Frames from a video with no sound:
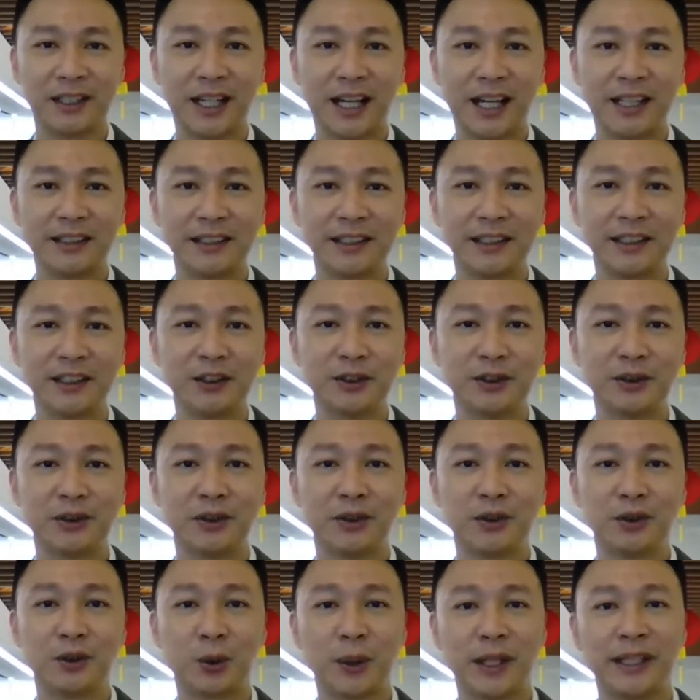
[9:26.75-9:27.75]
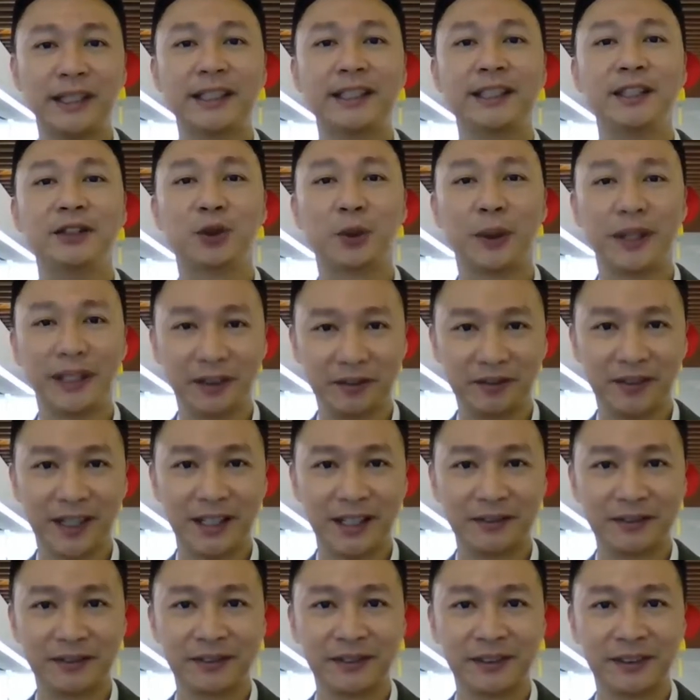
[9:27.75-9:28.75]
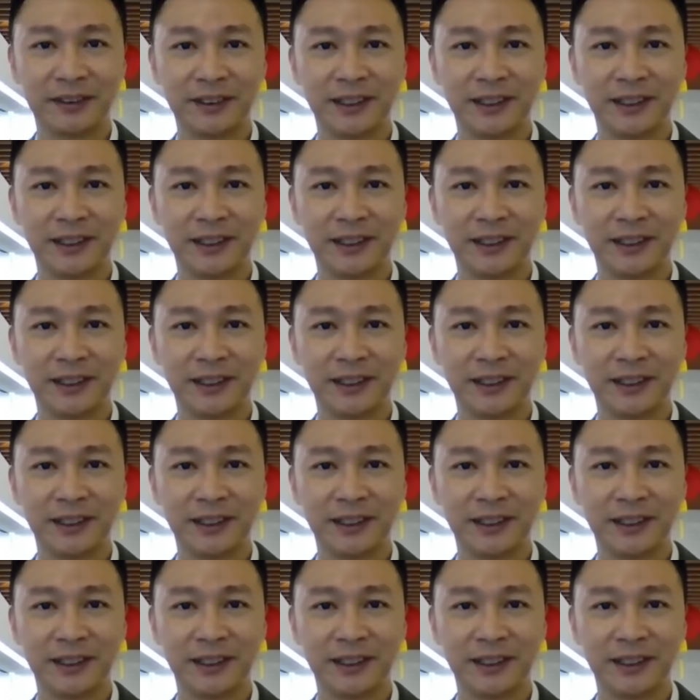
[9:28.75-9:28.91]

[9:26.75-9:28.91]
until 2025.